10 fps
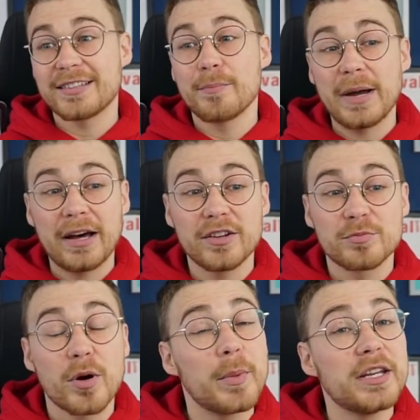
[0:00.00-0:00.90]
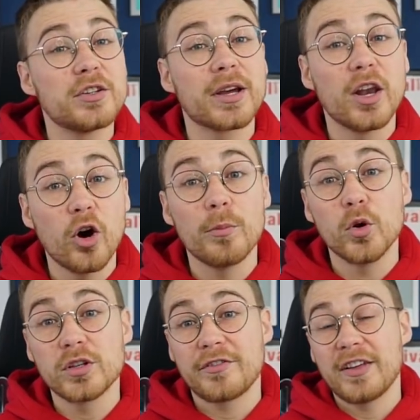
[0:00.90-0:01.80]
that Mount is probably doing a lot
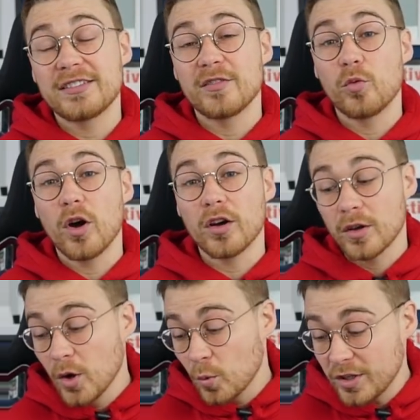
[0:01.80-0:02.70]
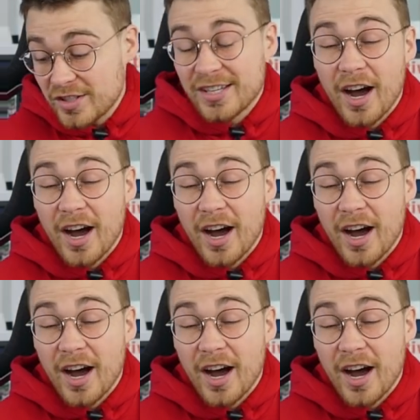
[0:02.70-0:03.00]
more defensive work, which is